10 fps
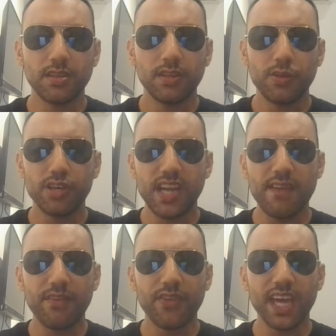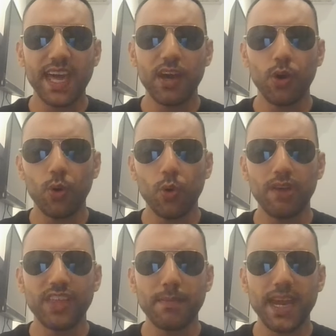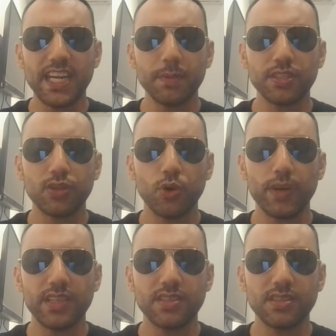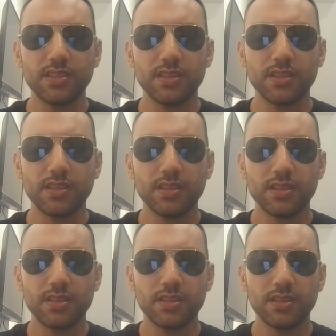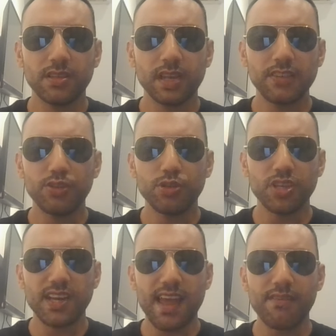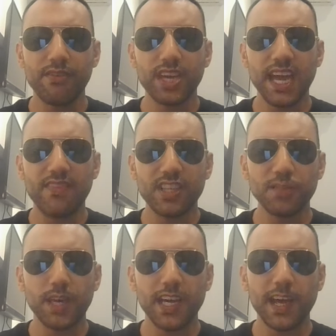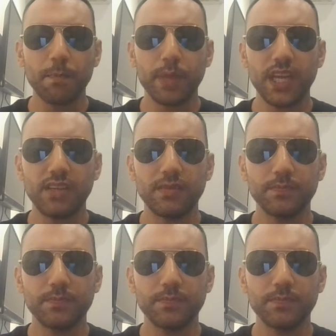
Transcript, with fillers: You should never forget all of their made-up stories. And you should never forget the smear campaign.